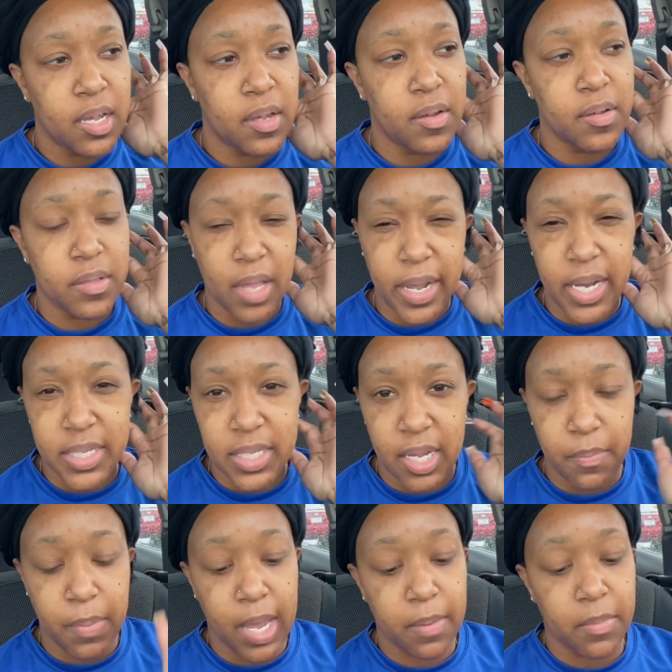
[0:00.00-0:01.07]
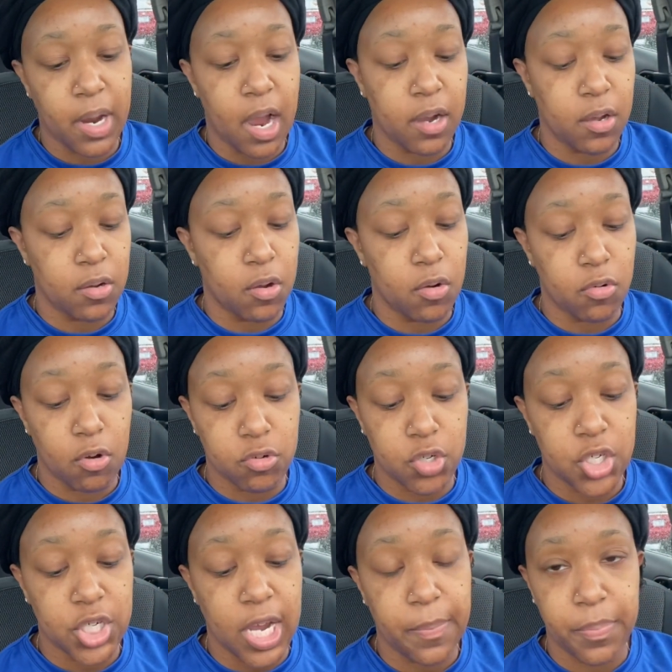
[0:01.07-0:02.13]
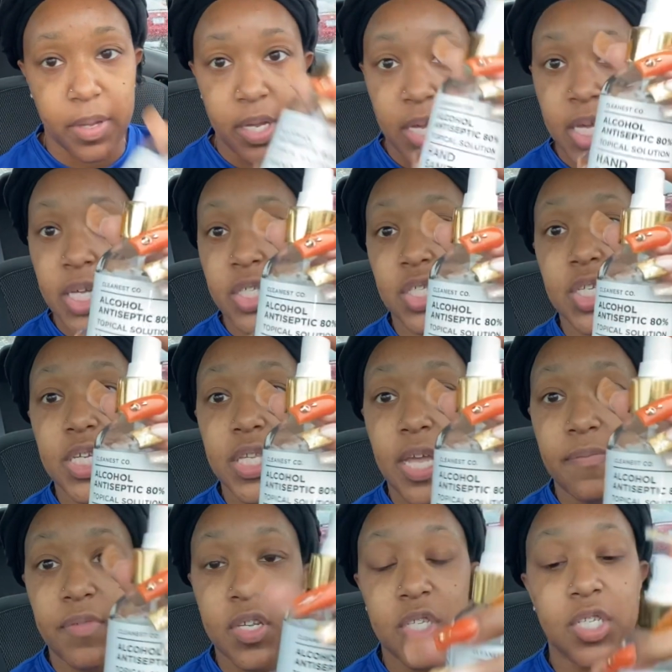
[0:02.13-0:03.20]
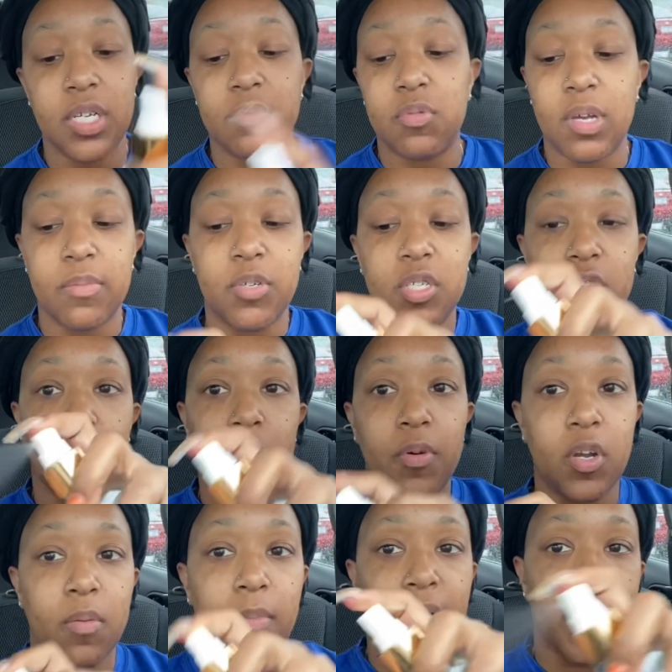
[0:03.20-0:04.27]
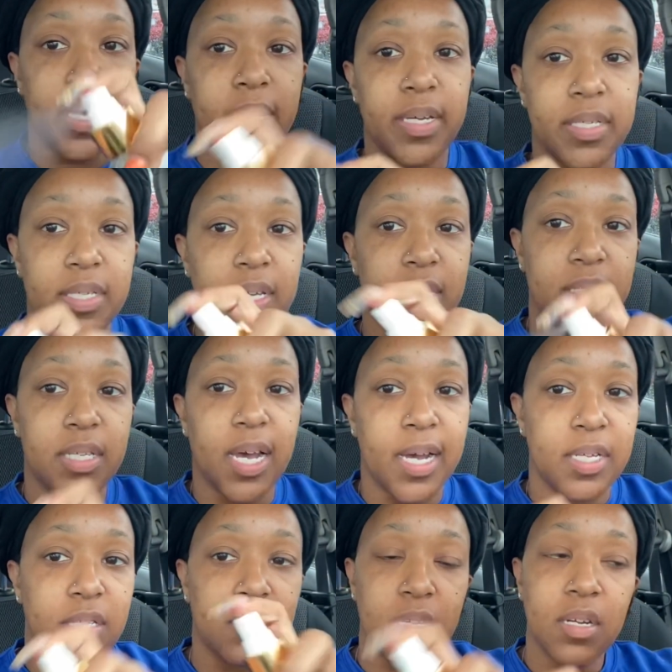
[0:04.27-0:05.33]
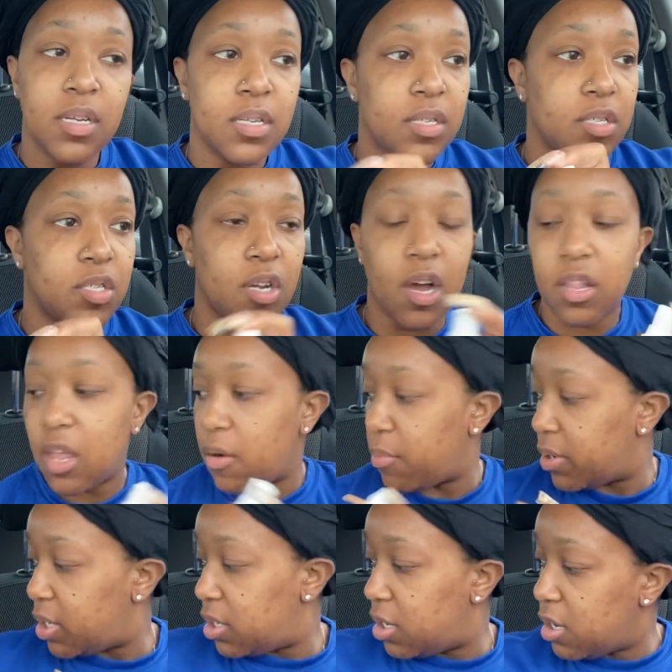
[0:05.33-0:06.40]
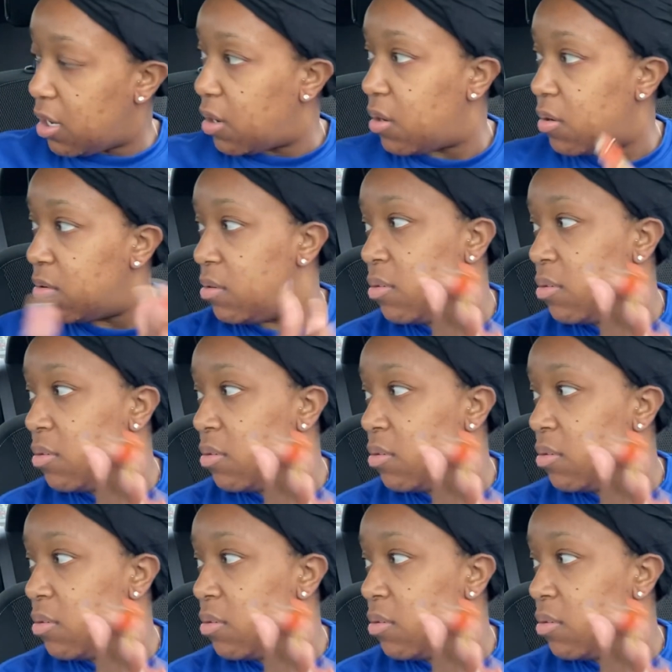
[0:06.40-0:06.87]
like I said, babe and I are gonna go grocery shopping. Just left the gym, so I'm just gonna put on my hand sanitizer, because y'all already know